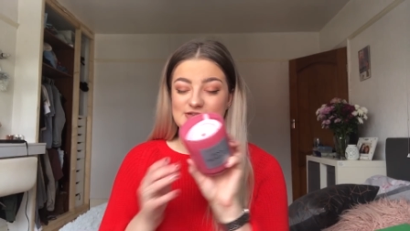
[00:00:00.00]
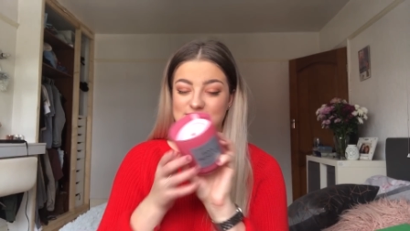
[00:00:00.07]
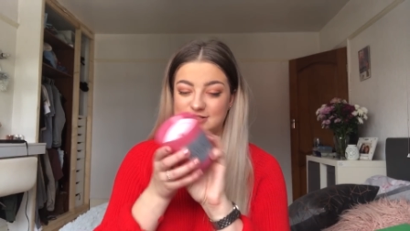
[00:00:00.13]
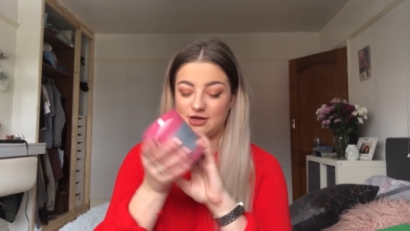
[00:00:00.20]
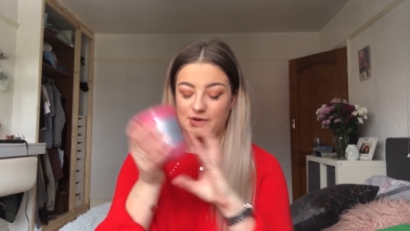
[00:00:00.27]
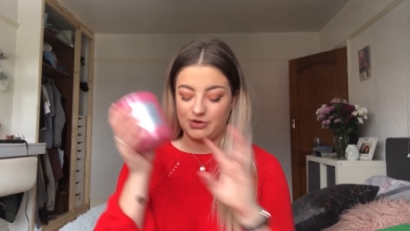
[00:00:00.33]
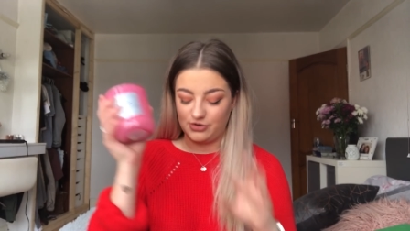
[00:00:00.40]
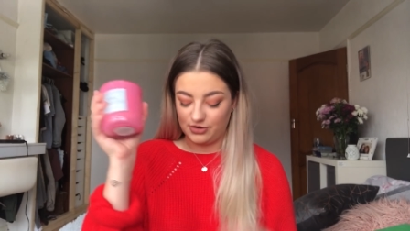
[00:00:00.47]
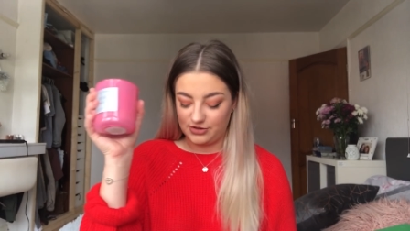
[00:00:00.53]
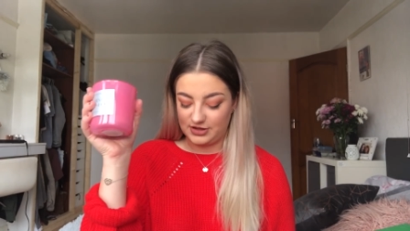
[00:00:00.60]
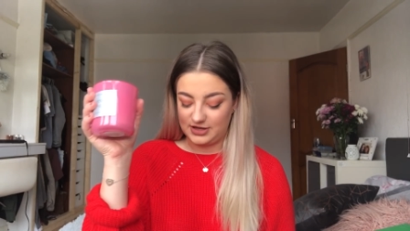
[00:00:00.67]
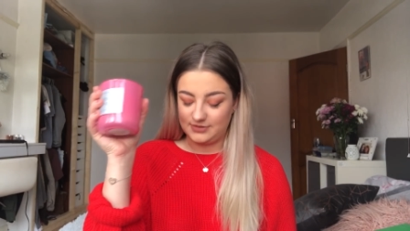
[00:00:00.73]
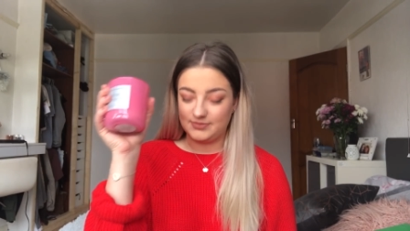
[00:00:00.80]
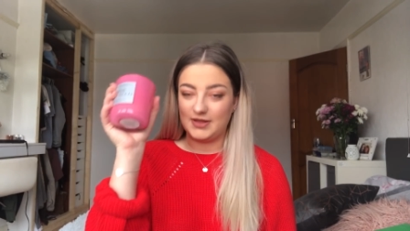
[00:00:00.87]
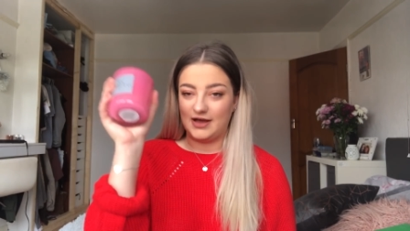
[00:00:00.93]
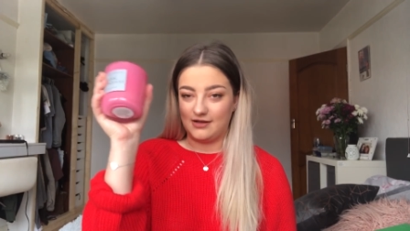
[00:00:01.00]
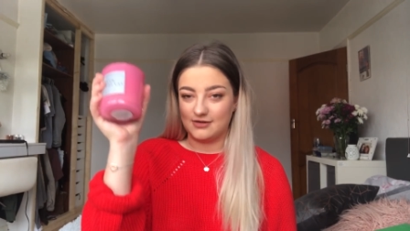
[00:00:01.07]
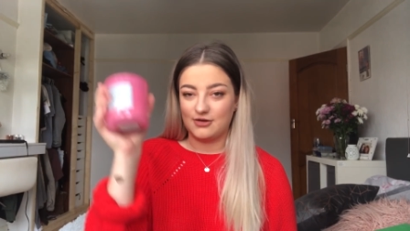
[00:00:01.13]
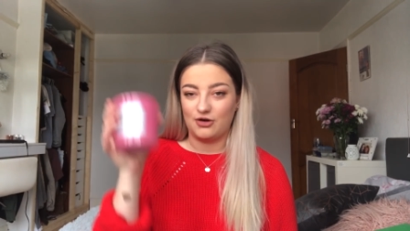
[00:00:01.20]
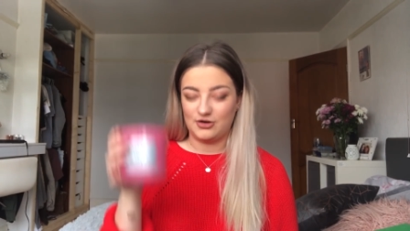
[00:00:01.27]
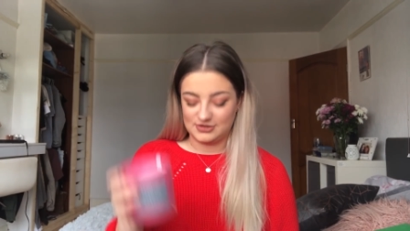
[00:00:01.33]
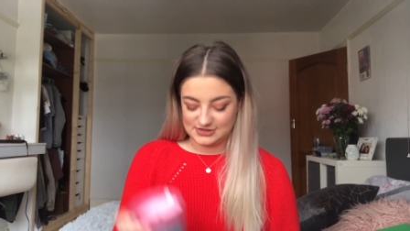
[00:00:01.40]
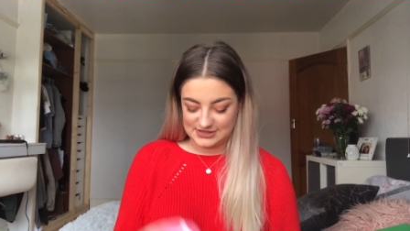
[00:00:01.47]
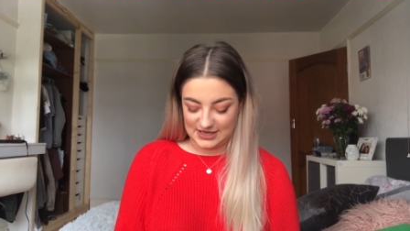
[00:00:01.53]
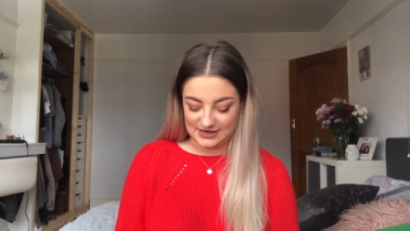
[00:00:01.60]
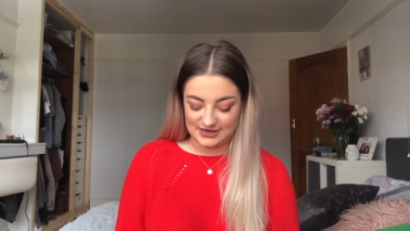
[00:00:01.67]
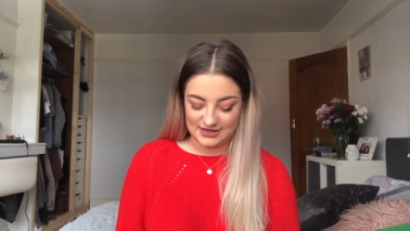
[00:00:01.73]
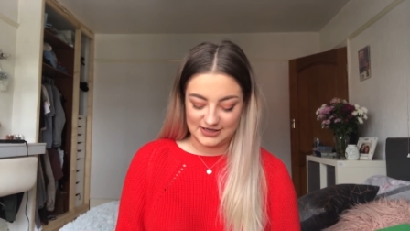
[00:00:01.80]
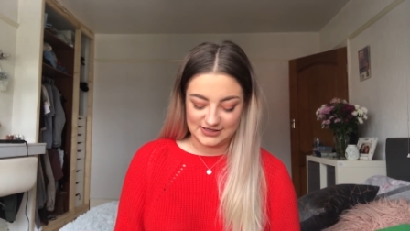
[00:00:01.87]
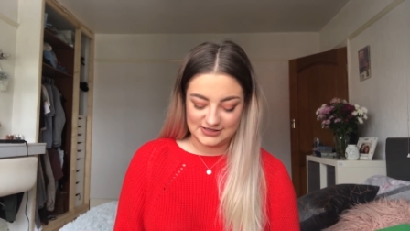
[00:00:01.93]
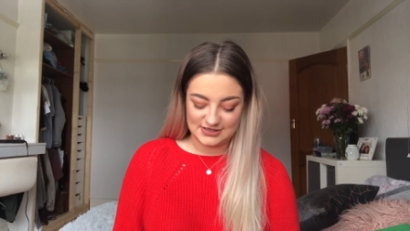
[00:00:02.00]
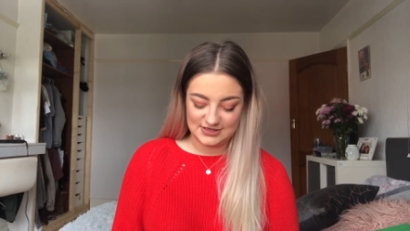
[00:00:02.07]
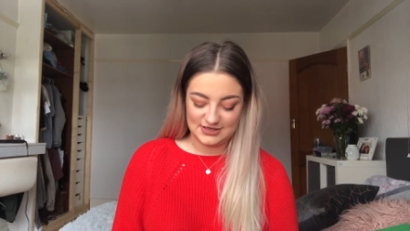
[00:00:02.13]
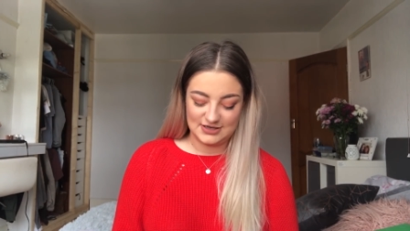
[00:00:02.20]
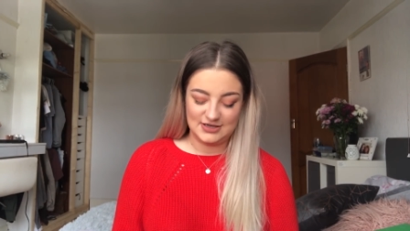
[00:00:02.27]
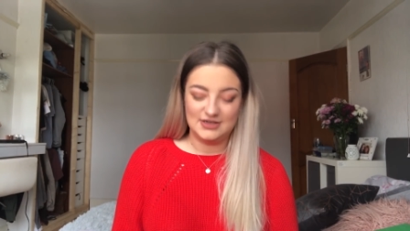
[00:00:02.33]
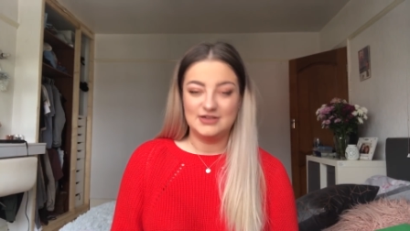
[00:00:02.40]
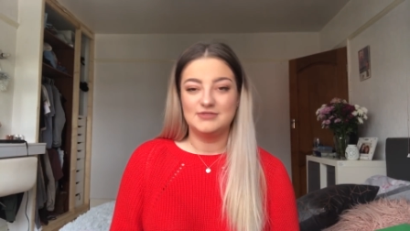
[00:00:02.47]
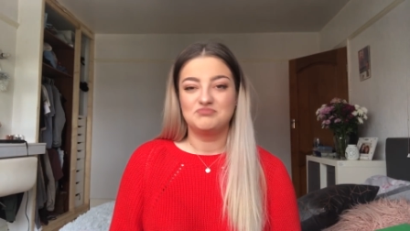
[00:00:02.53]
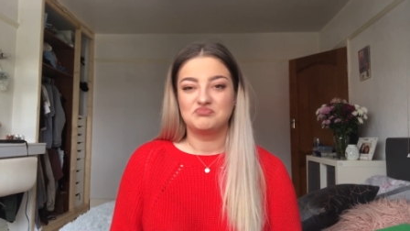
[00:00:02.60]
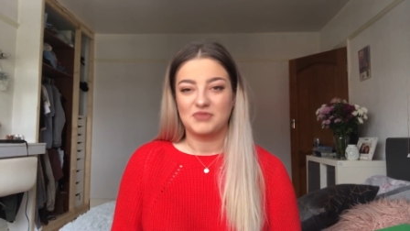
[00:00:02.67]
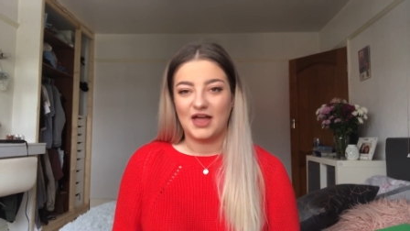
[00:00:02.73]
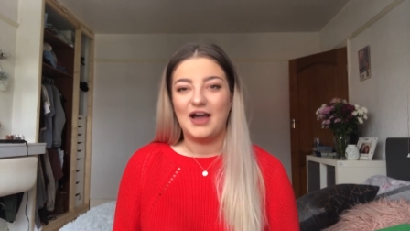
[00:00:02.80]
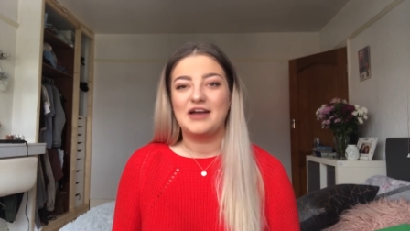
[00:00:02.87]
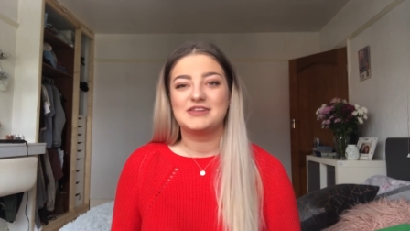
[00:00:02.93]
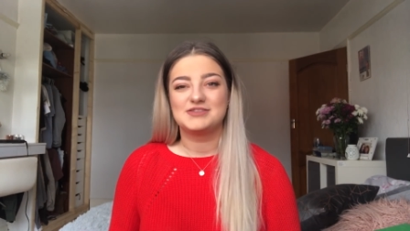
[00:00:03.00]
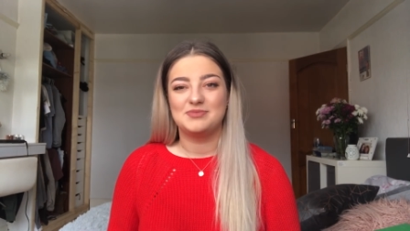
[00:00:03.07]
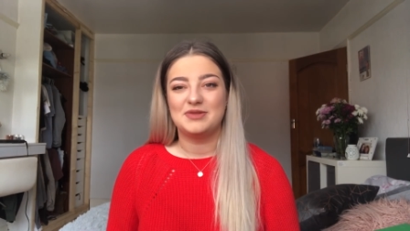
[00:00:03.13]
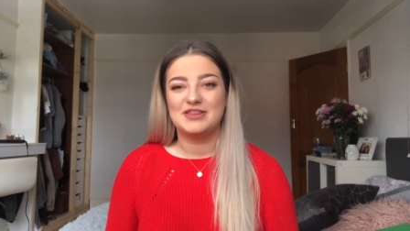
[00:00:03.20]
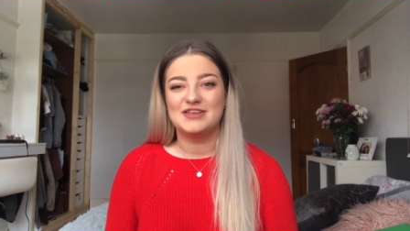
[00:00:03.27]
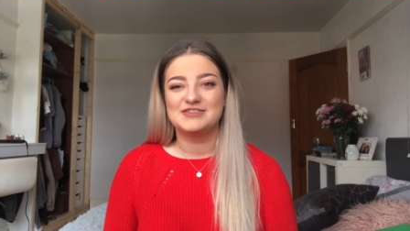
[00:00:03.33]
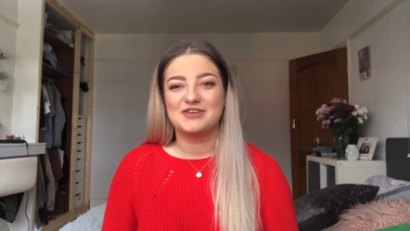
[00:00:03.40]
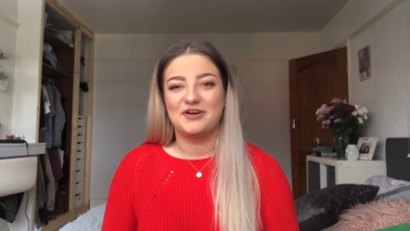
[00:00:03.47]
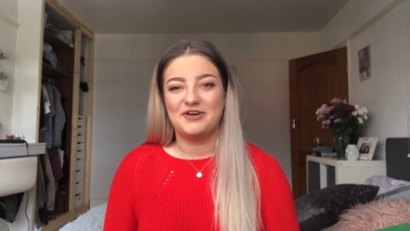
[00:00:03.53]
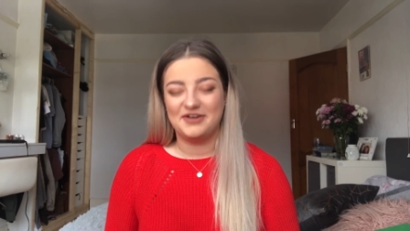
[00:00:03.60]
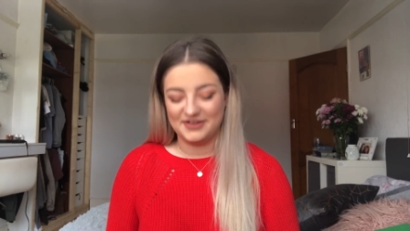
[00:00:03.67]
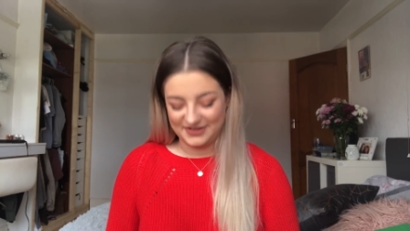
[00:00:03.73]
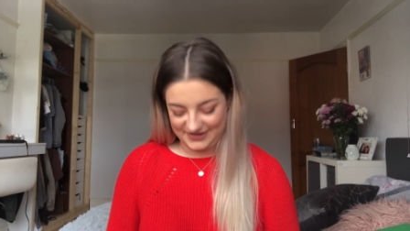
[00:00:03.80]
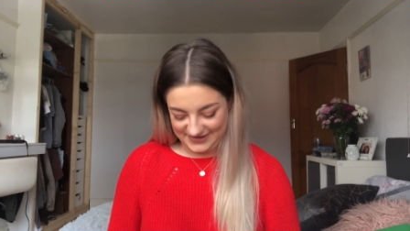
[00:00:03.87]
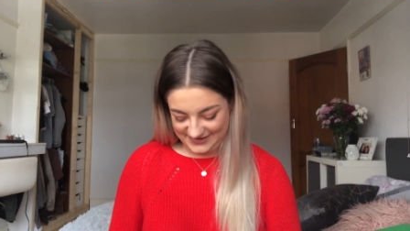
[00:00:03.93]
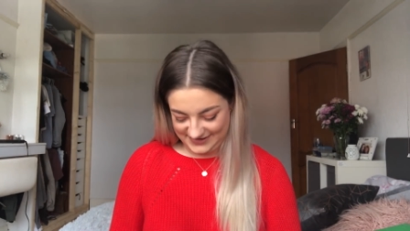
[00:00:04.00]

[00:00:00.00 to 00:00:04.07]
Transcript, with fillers: So another alcohol scented item in this haul.